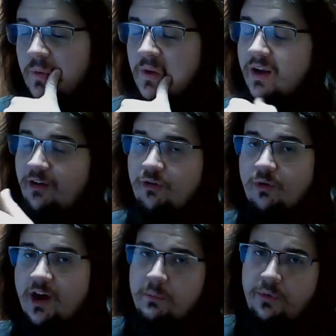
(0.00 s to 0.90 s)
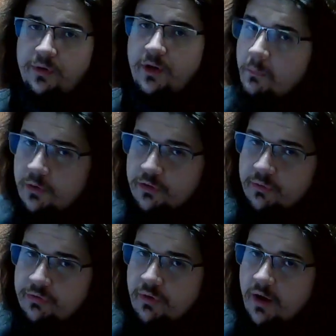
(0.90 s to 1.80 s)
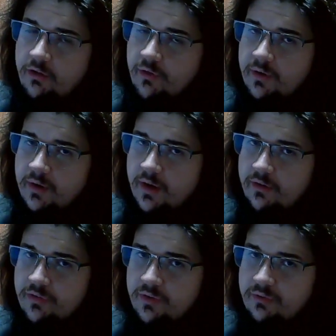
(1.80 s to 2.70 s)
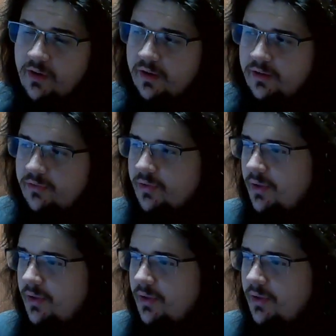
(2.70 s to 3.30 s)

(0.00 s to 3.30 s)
incredible numbers of strikes on guys in fights.